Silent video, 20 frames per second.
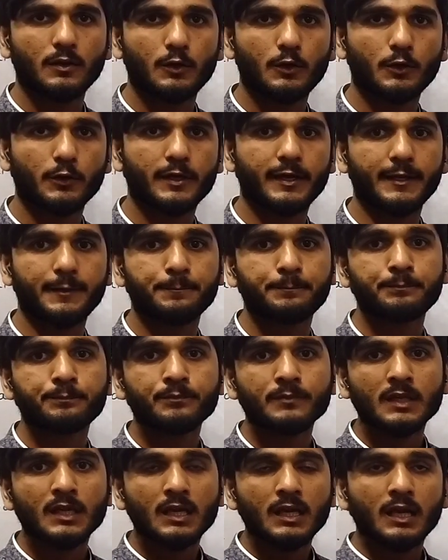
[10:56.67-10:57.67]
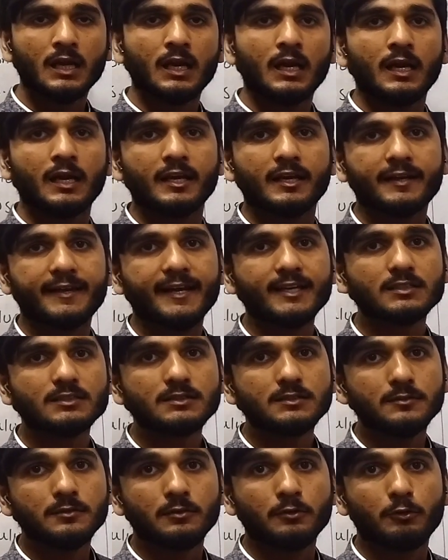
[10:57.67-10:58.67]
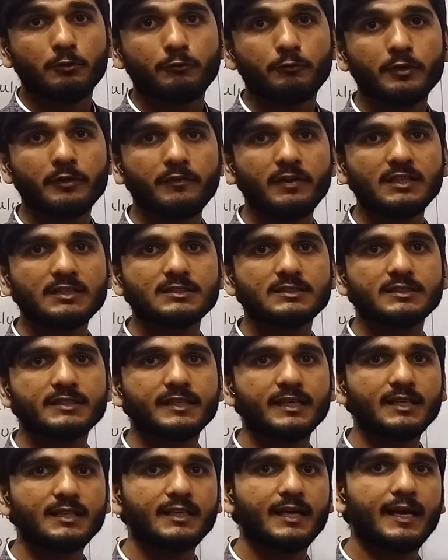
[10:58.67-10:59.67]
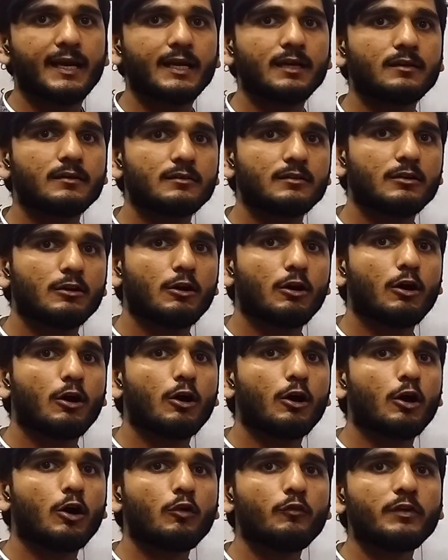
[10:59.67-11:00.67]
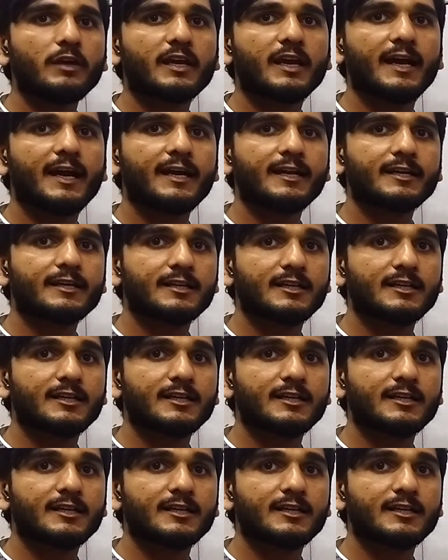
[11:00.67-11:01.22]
Okay, next we will see that how we can